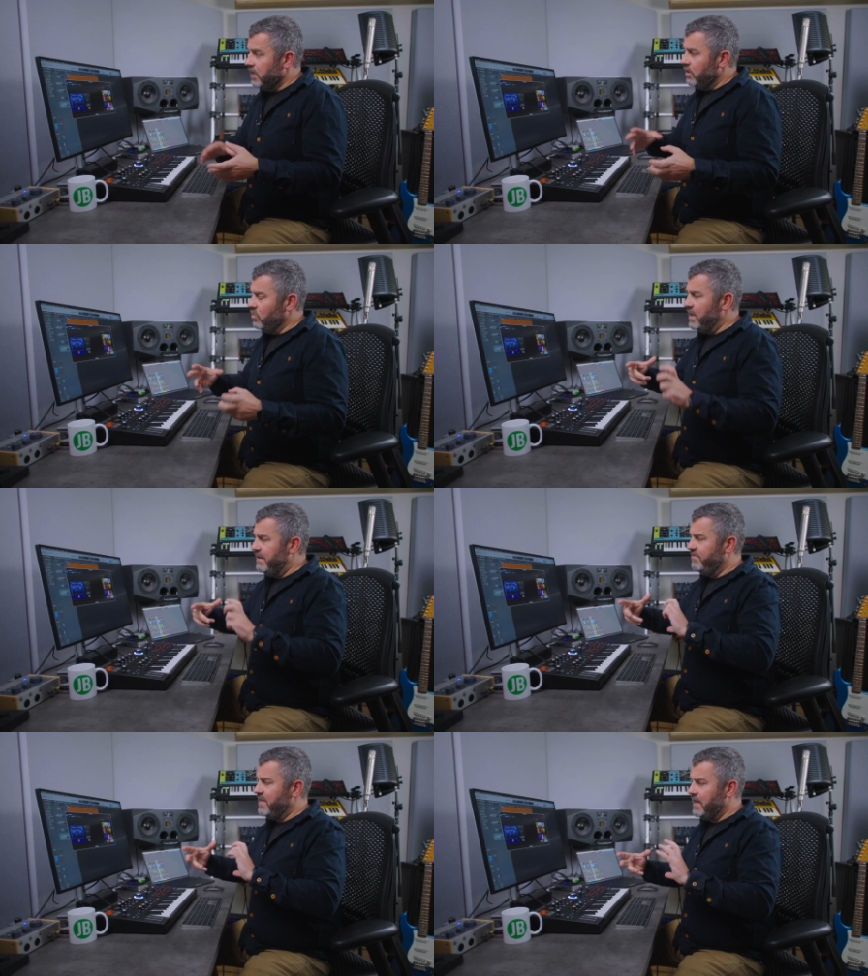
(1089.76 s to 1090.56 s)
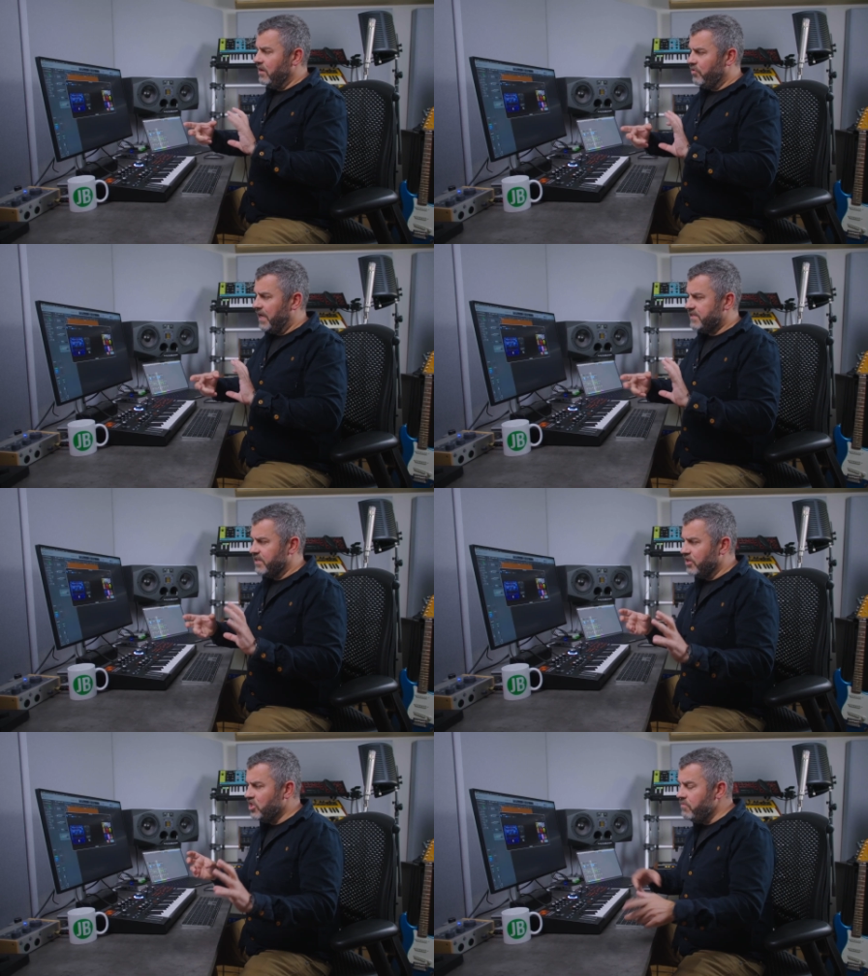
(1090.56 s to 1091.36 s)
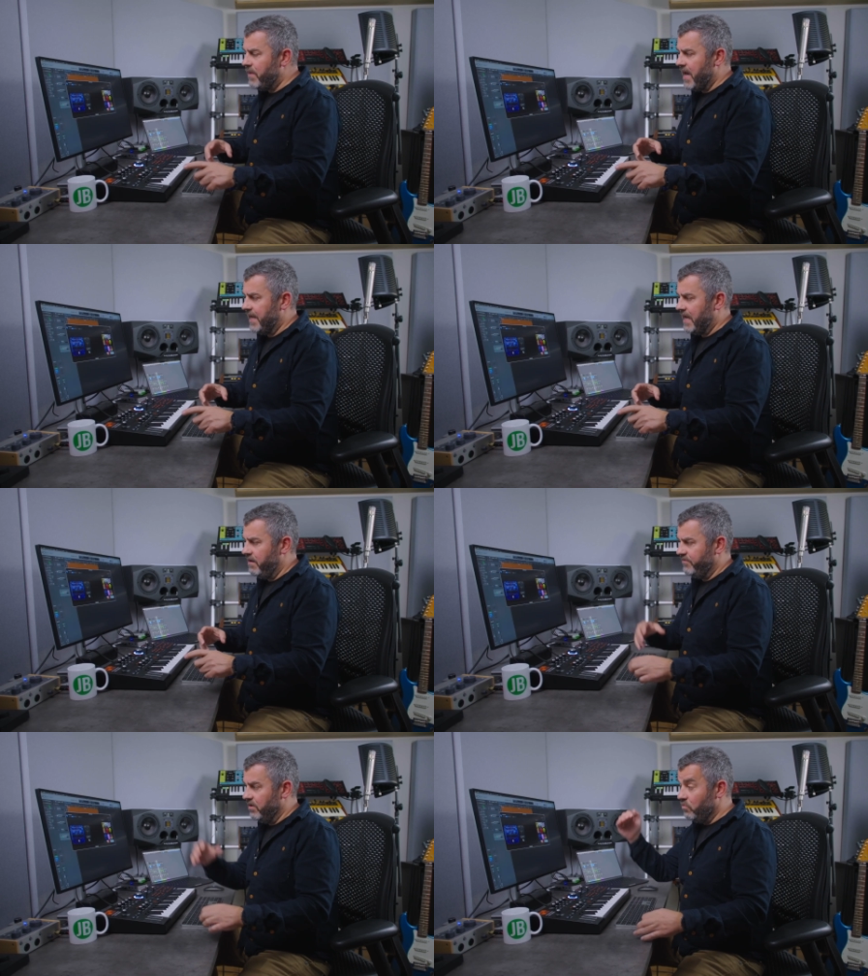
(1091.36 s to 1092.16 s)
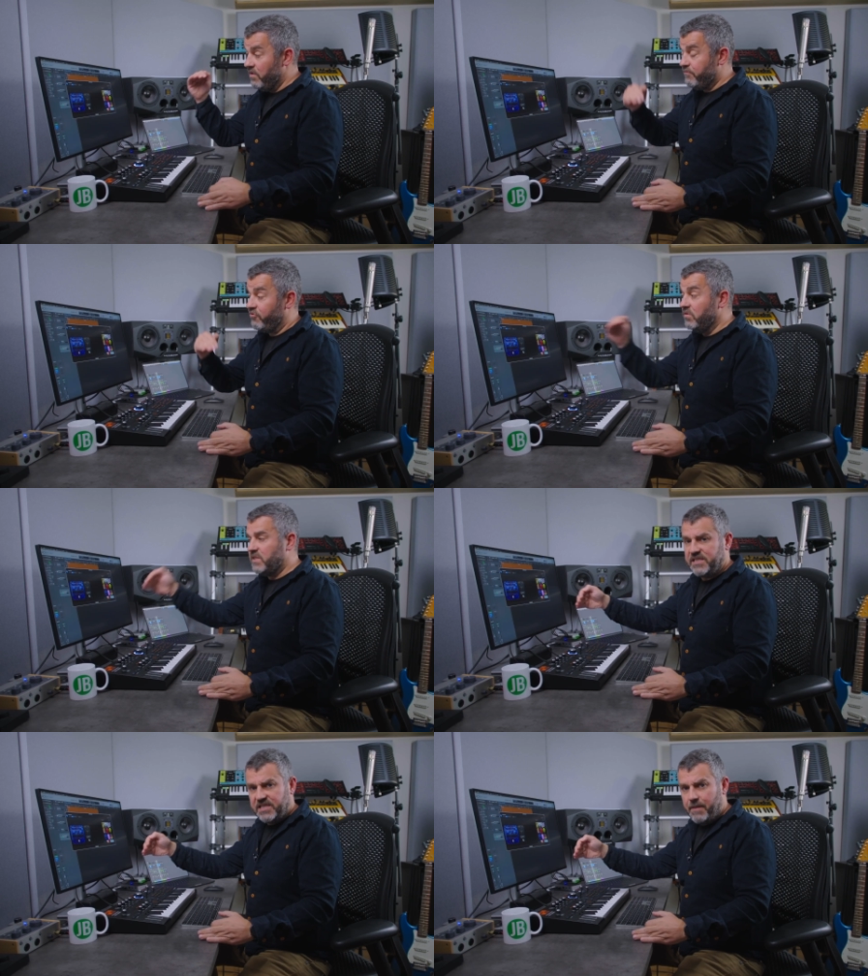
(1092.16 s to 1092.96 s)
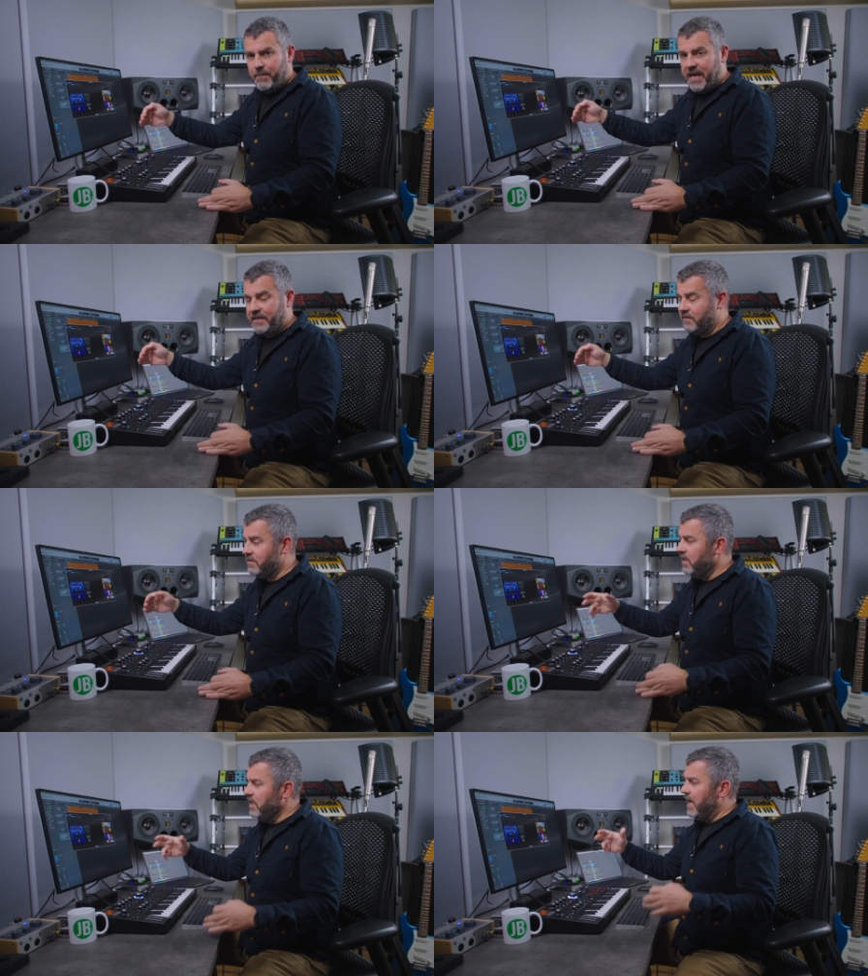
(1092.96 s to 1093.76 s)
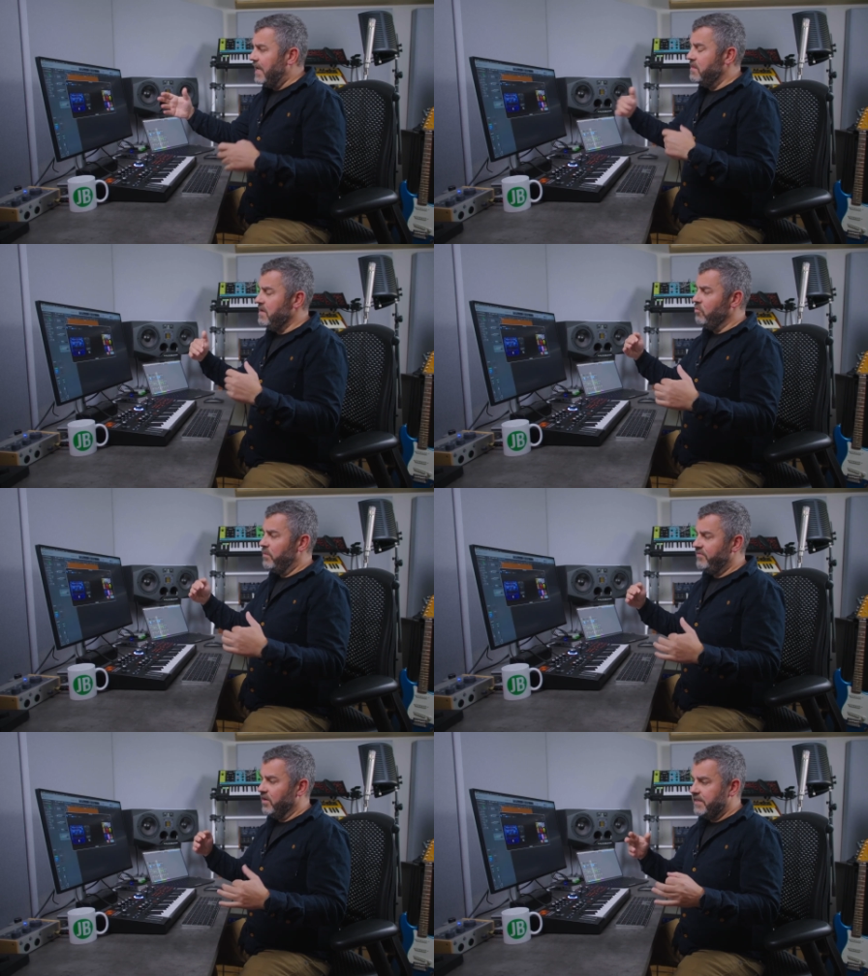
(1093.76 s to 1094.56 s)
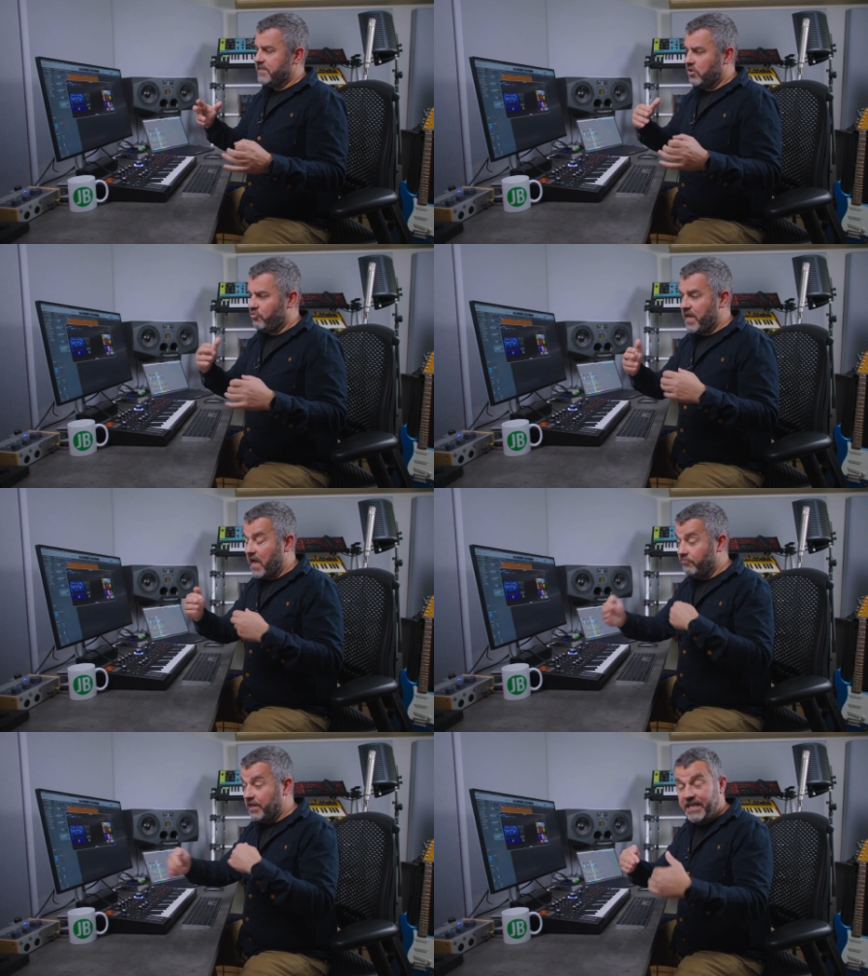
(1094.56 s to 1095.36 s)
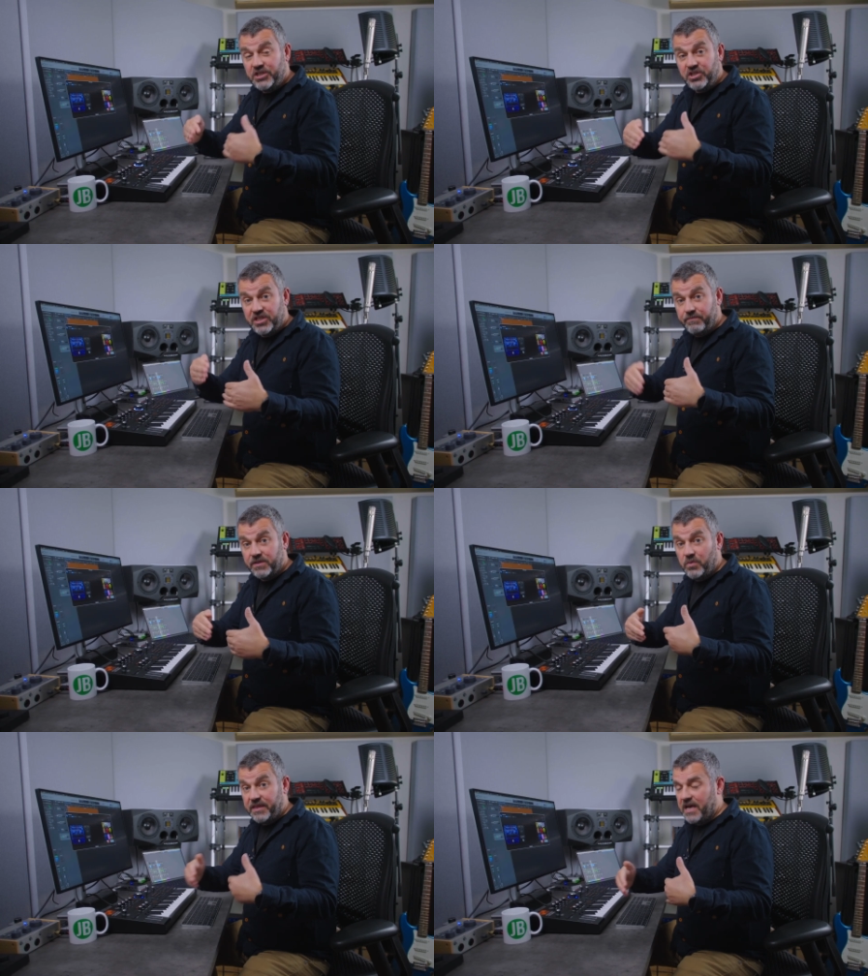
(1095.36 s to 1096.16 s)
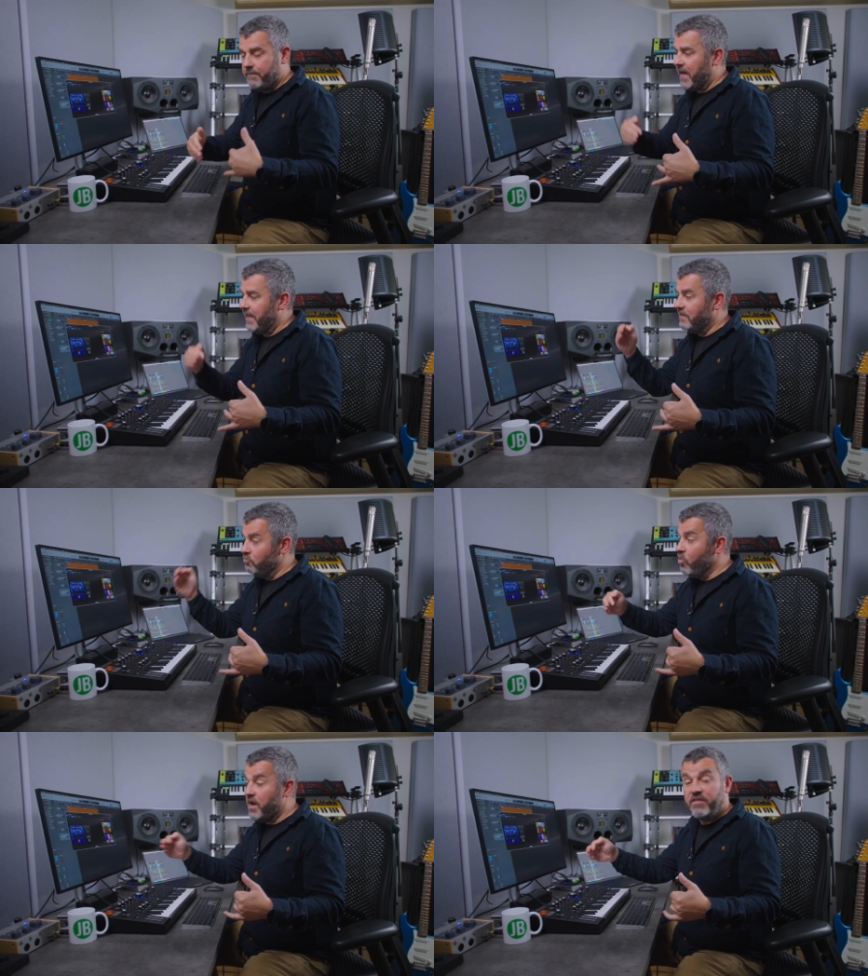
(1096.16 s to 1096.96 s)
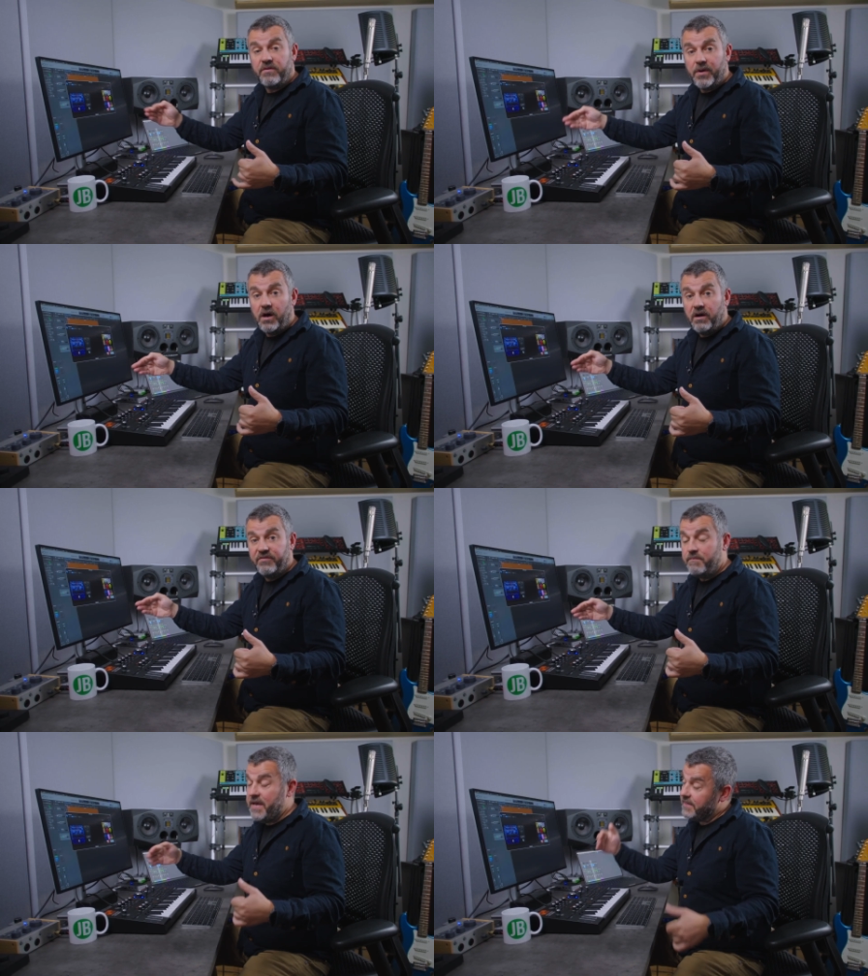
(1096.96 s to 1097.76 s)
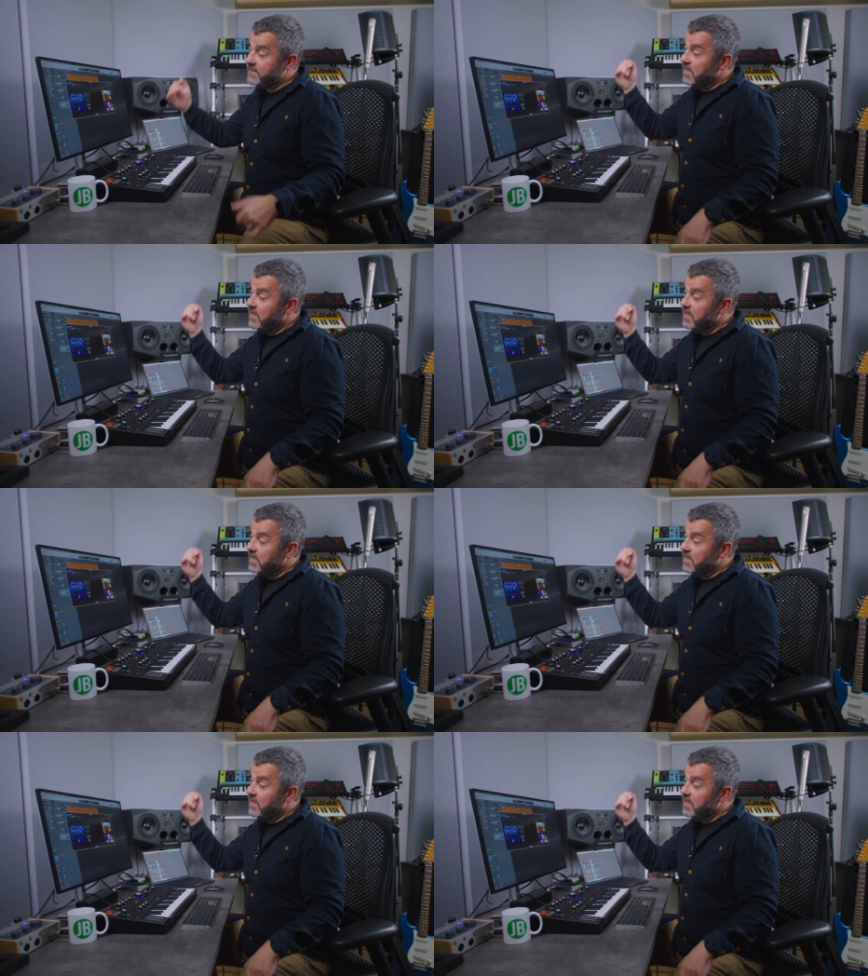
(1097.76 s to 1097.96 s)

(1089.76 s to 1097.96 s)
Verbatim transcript: We've then created a new pattern out of them. We've processed that pattern. And then what we've done is to create a relationship between that pattern and one other part of the mix.